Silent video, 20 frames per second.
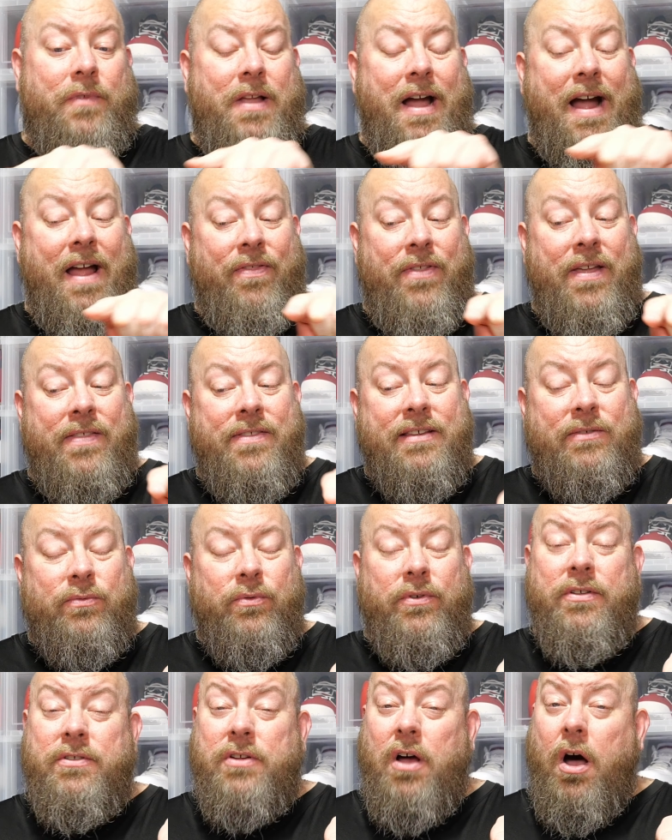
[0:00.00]
I think this
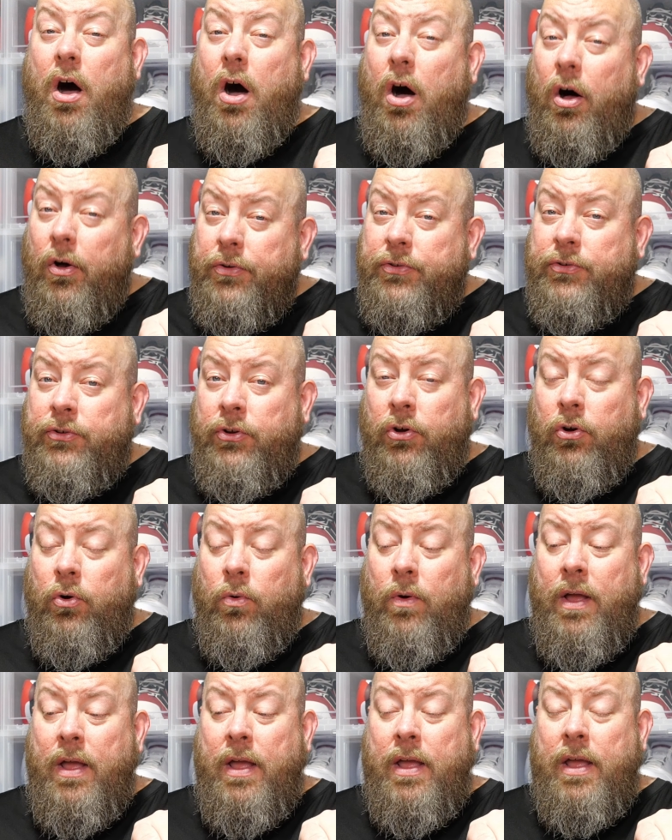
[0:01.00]
one is
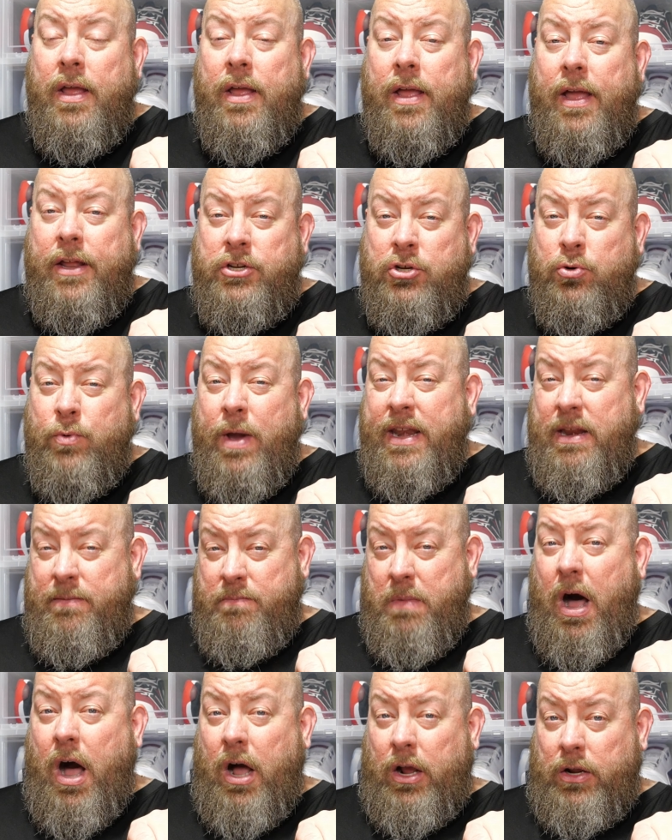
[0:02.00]
also a two hundred eighty
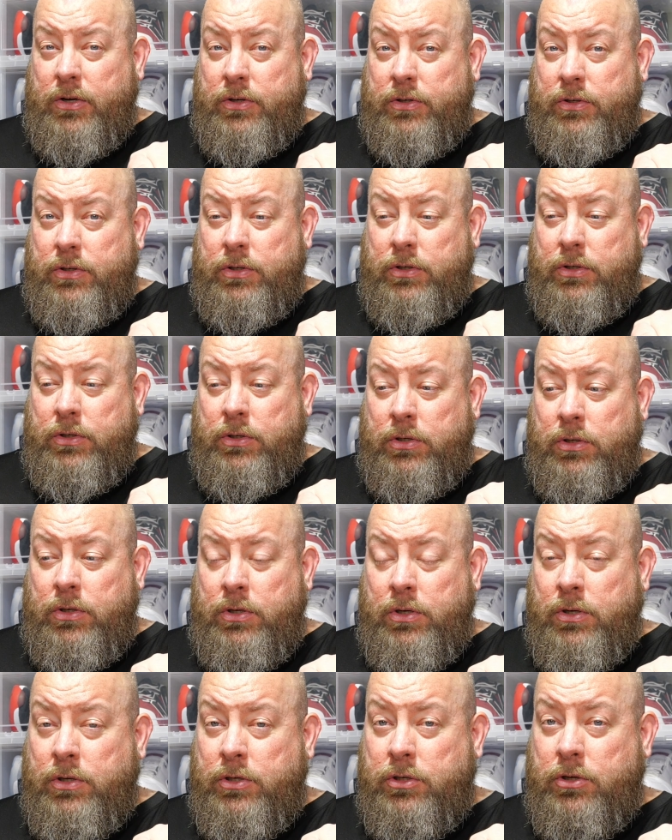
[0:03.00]
dollar box.
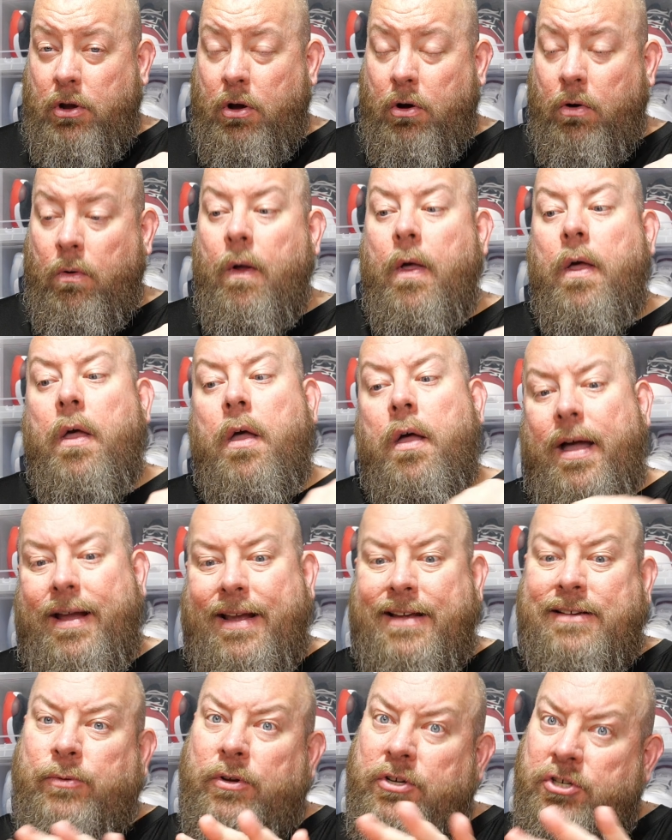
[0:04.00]
So I
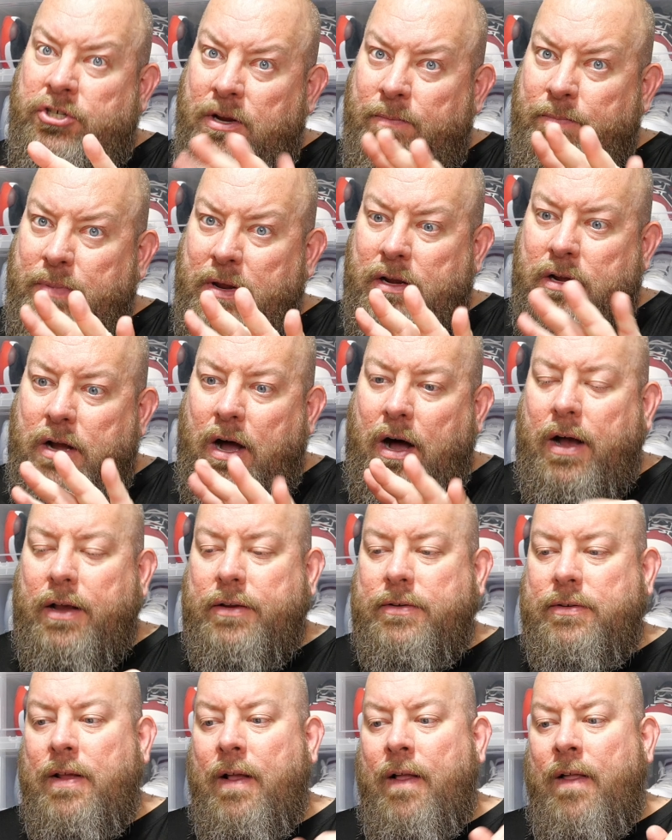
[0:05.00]
guess with shipping
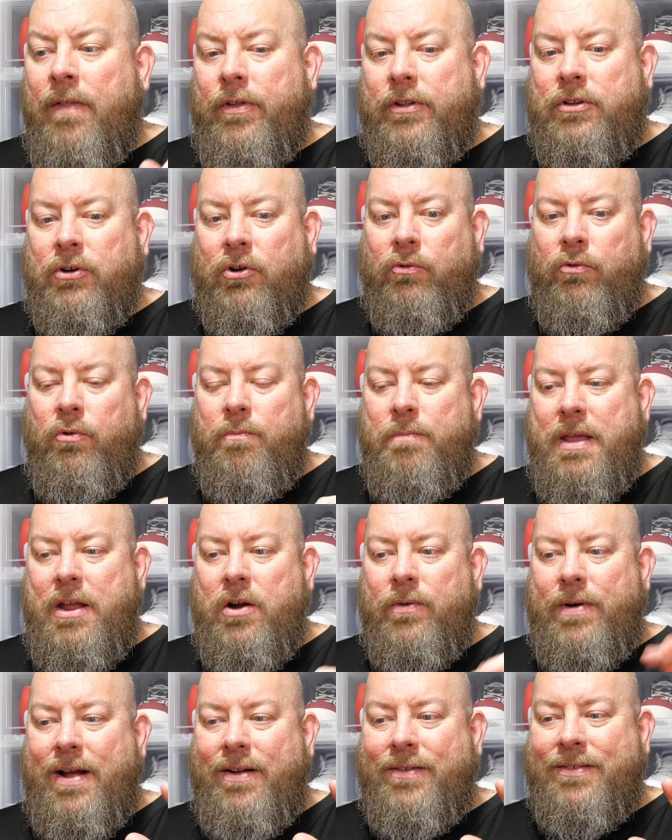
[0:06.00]
costs, the total would be
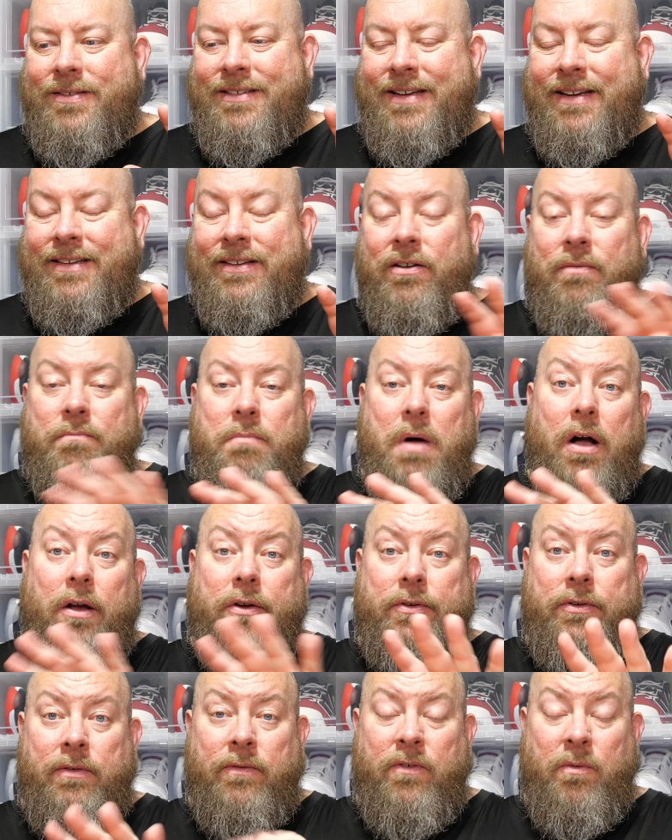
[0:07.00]
around six hundred
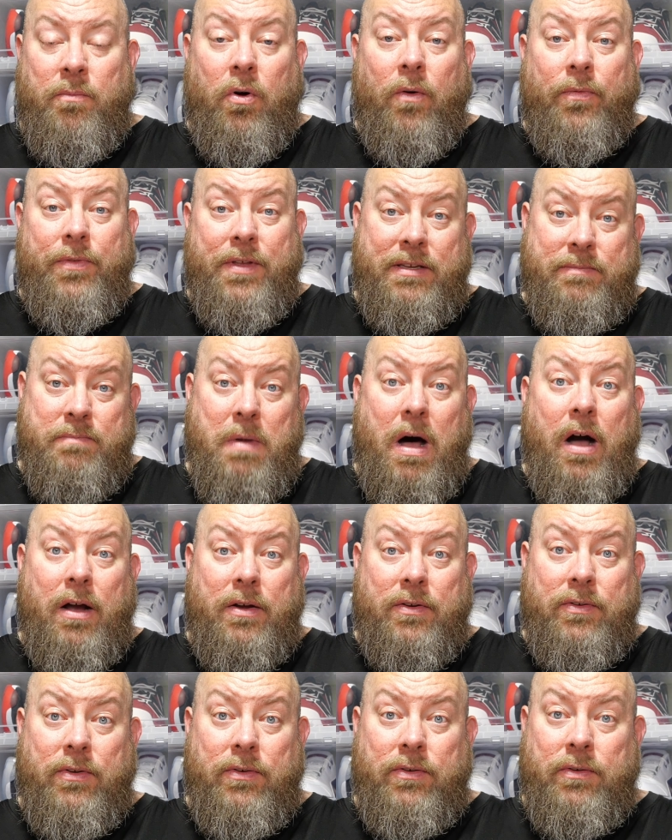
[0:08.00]
bucks for both these
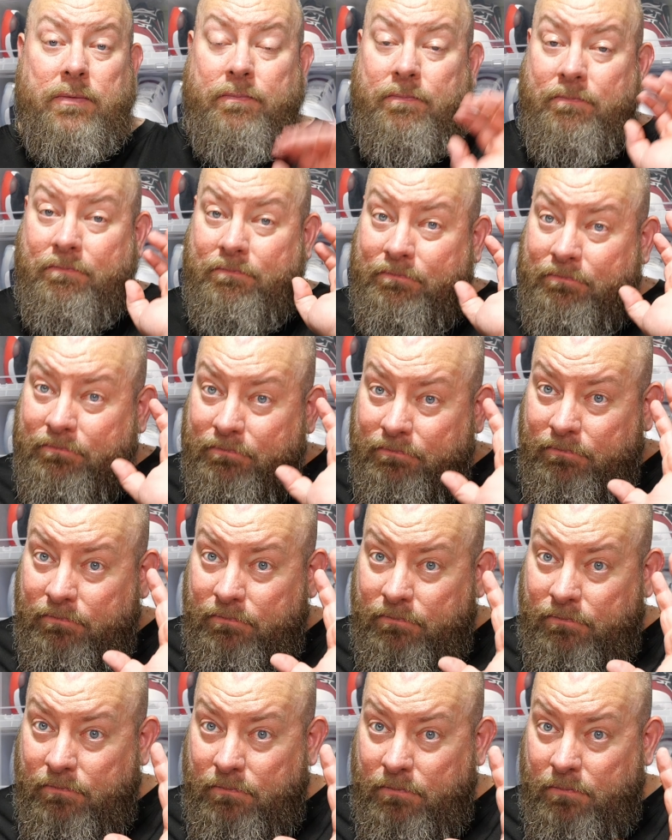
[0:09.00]
boxes,
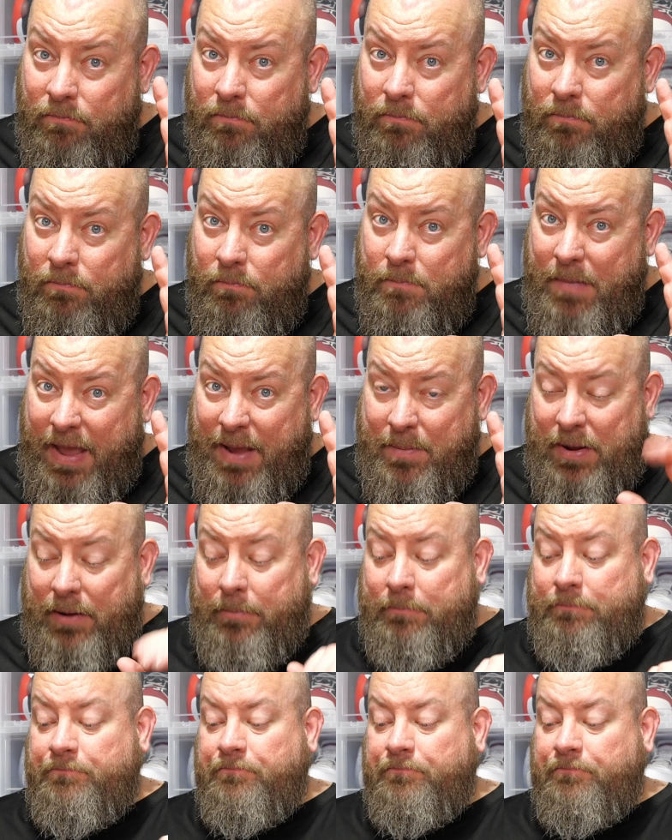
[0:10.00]
maybe.